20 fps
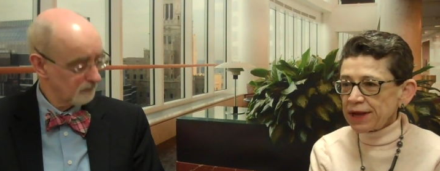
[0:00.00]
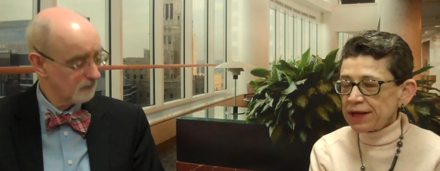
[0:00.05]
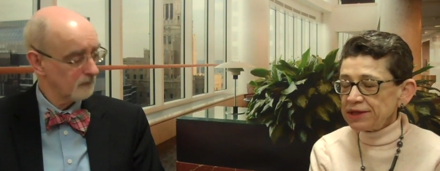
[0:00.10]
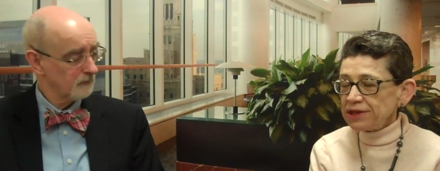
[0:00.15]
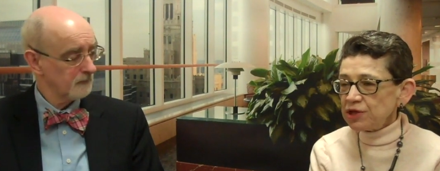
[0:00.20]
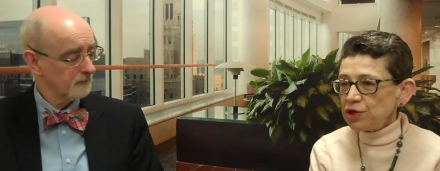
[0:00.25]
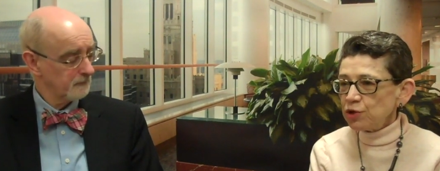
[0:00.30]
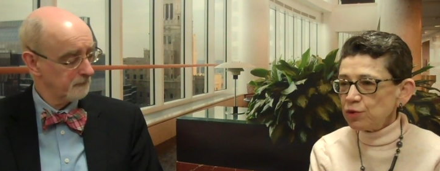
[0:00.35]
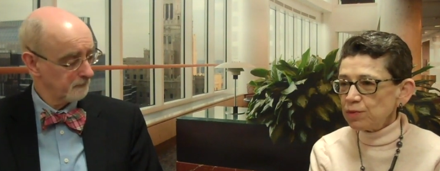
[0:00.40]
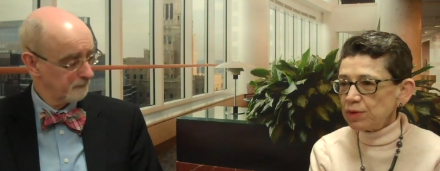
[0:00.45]
Speaker 1: by the
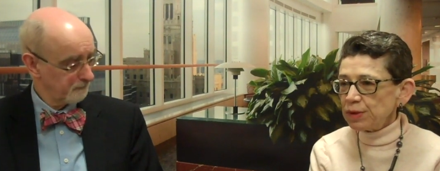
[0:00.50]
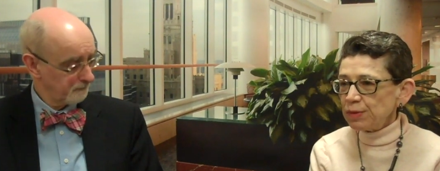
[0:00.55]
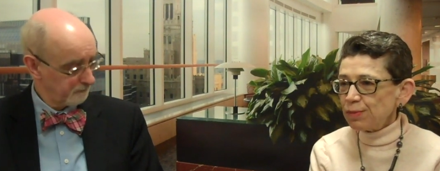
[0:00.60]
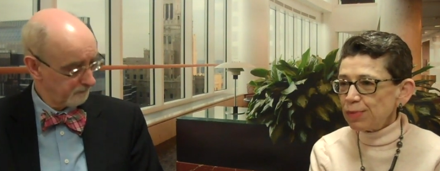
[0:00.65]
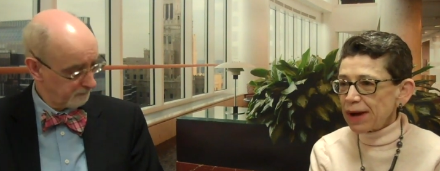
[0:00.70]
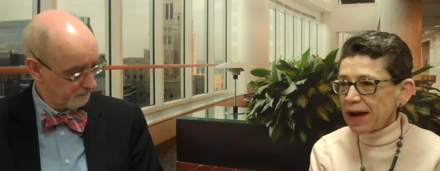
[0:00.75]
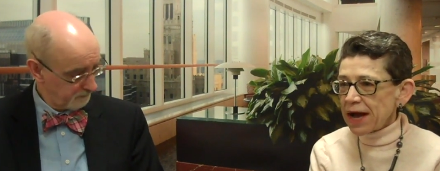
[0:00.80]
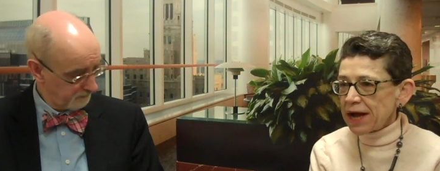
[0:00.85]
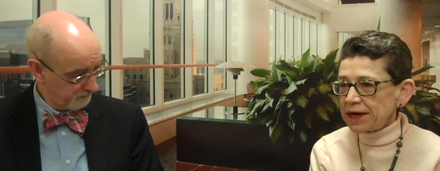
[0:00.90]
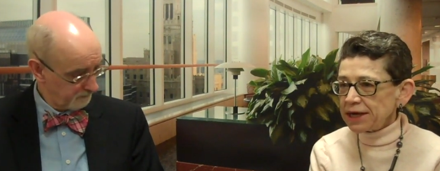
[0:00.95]
human
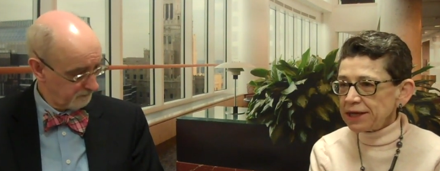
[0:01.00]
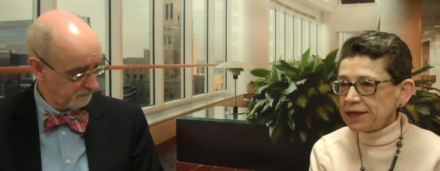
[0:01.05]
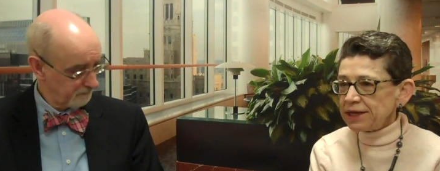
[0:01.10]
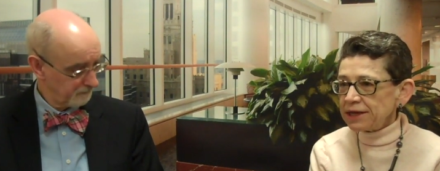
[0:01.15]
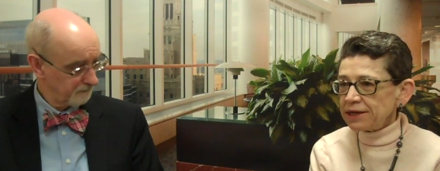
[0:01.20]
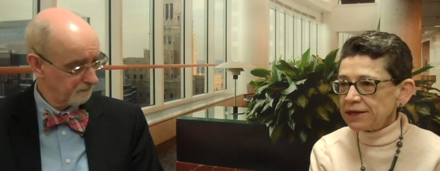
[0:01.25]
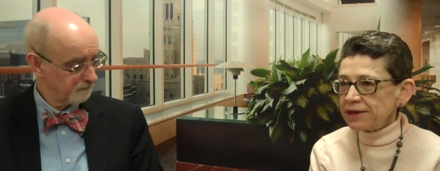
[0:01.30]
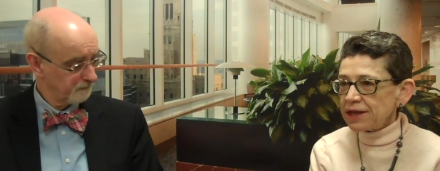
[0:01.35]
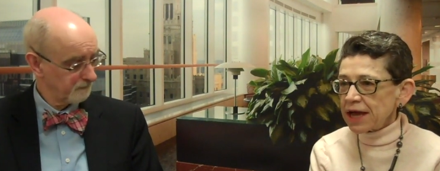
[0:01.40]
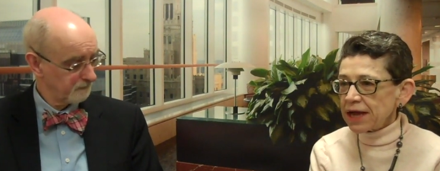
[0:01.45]
body,
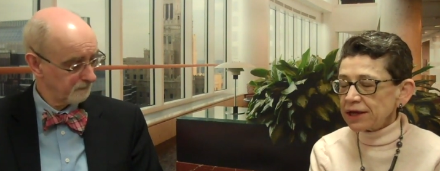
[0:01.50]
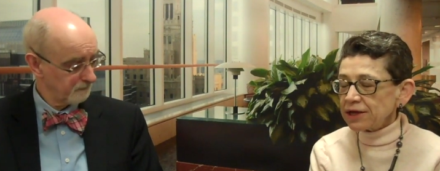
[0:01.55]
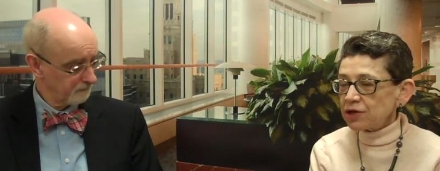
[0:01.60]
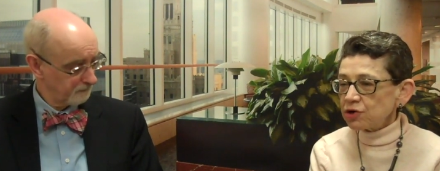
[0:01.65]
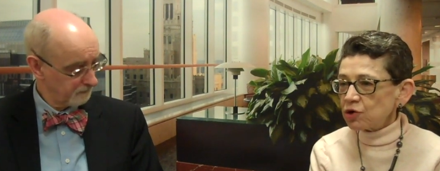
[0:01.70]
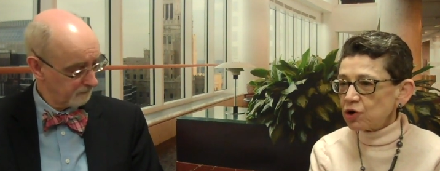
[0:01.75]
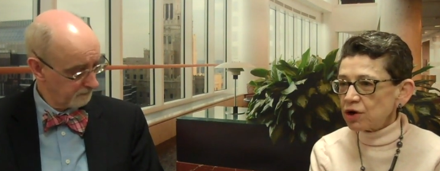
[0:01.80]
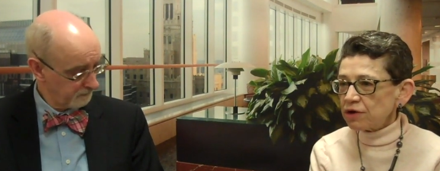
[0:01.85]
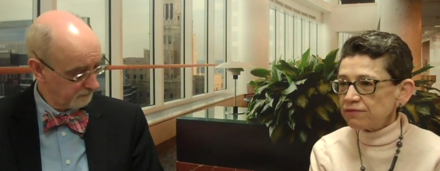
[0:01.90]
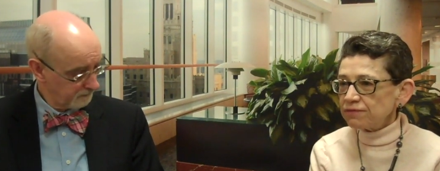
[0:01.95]
and that mm. can
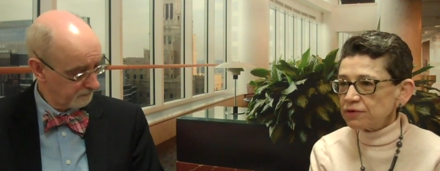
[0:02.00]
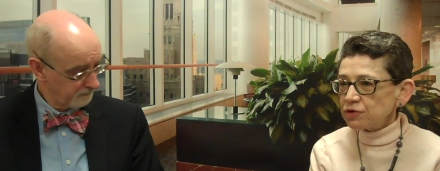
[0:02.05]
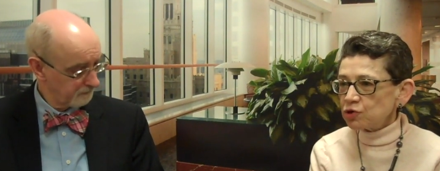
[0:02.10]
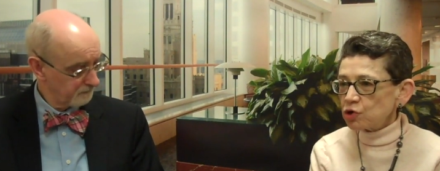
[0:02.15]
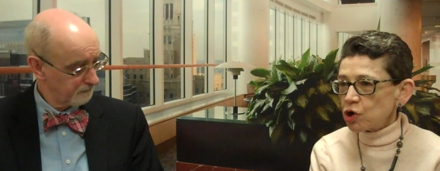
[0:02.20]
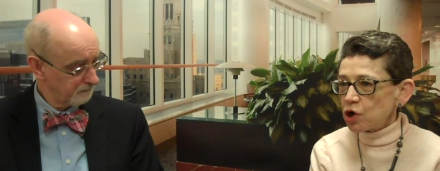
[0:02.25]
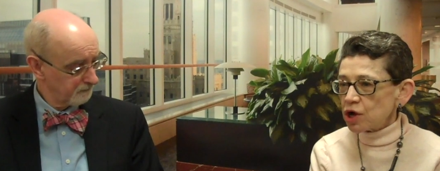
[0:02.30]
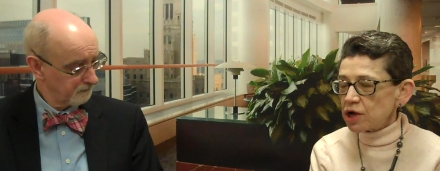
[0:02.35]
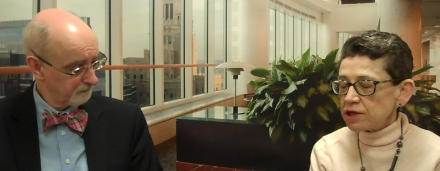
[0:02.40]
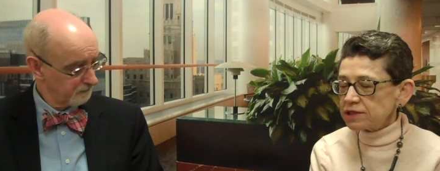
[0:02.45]
often
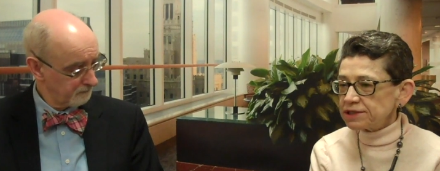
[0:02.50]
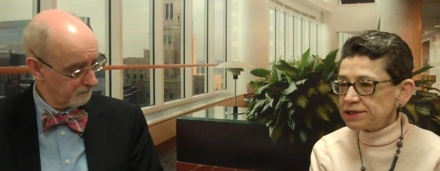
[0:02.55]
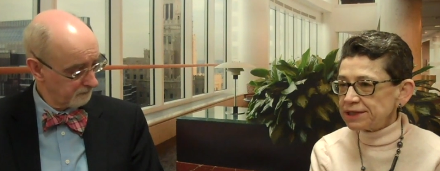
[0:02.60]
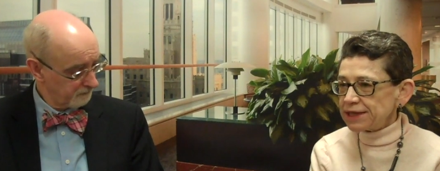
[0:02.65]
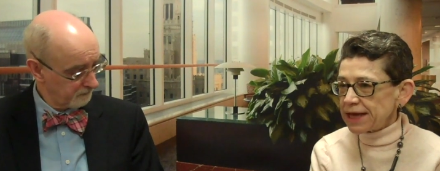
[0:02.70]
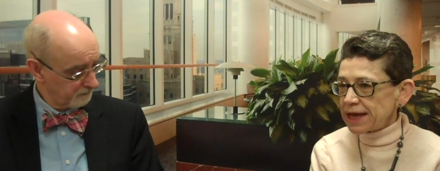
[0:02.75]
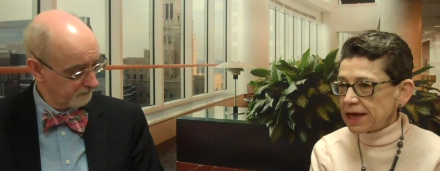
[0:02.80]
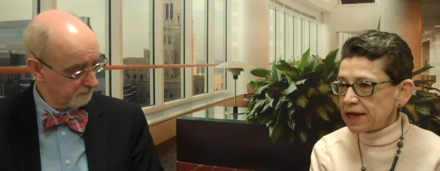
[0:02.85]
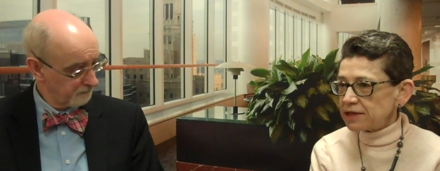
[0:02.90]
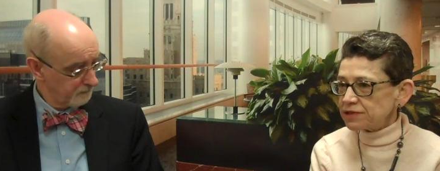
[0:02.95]
cause
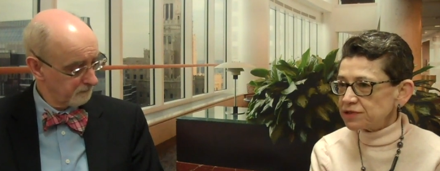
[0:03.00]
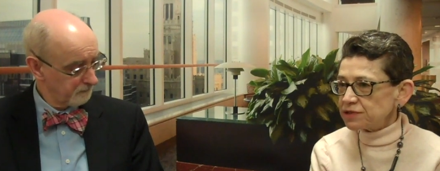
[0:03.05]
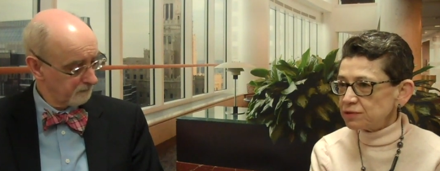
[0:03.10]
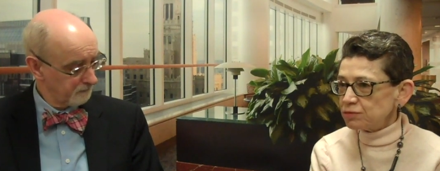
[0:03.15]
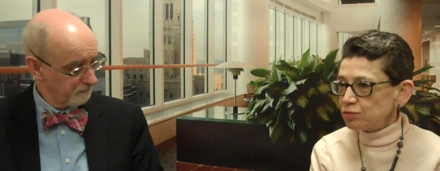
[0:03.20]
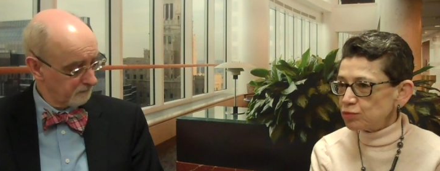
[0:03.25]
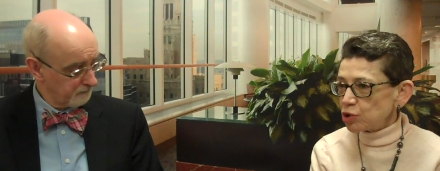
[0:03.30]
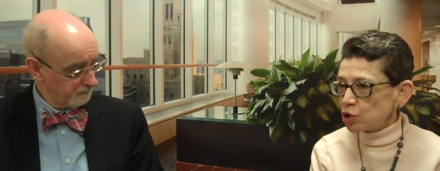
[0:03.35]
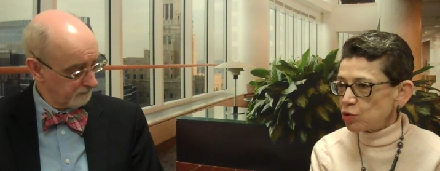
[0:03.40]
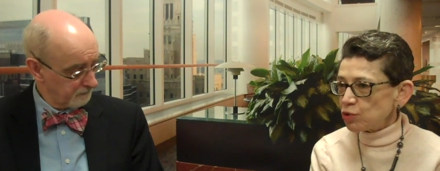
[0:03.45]
gas
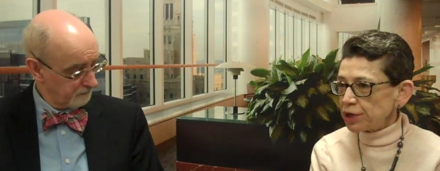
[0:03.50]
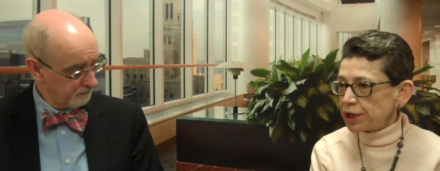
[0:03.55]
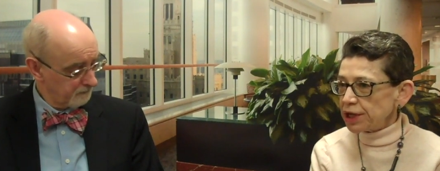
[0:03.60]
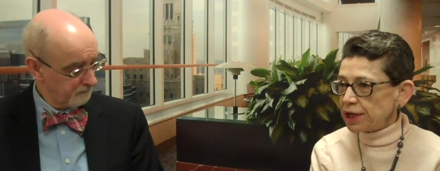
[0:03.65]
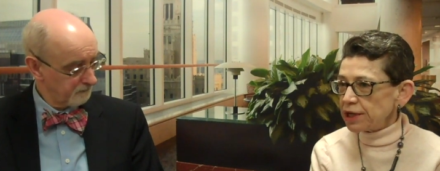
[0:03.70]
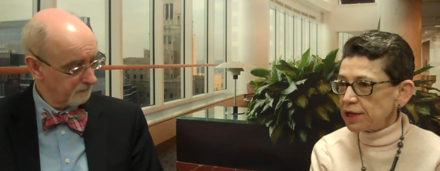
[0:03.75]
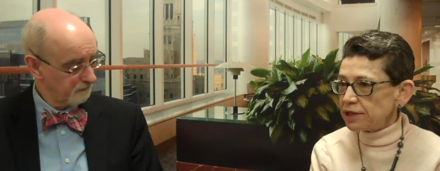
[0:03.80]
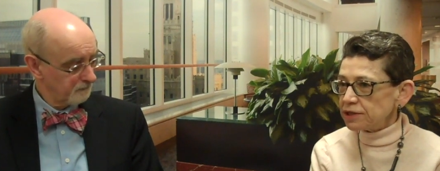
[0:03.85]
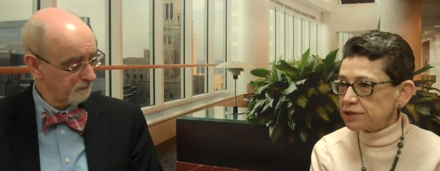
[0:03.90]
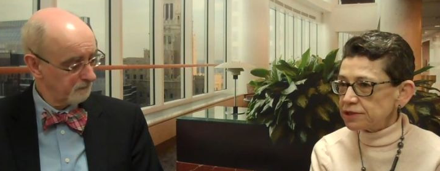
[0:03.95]
and bloating.
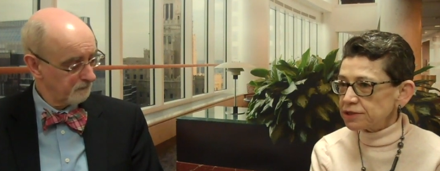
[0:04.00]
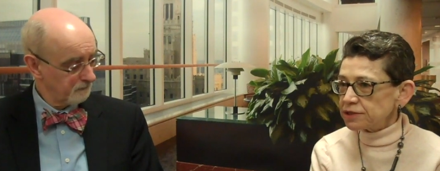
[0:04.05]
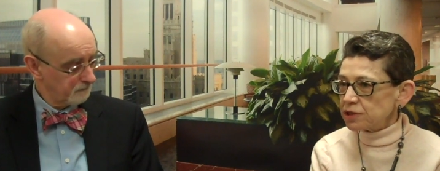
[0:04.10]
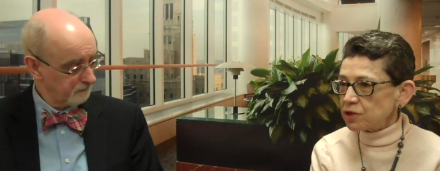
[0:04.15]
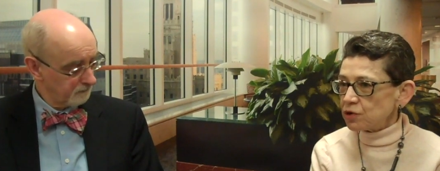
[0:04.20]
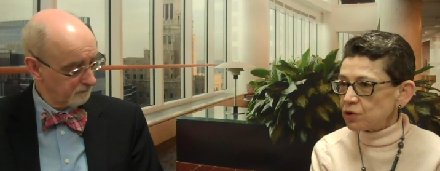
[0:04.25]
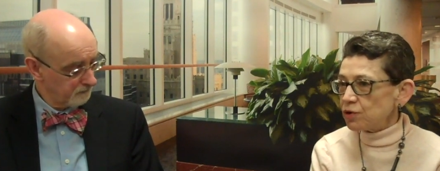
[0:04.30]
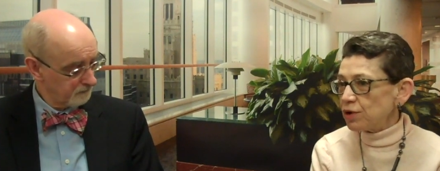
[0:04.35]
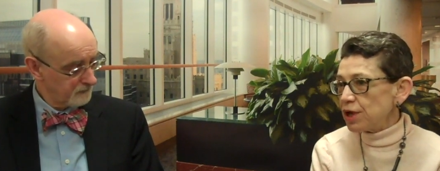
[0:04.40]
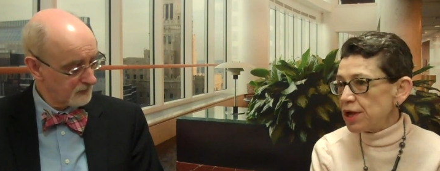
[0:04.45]
Mm.
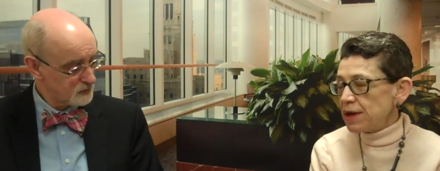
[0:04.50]
So,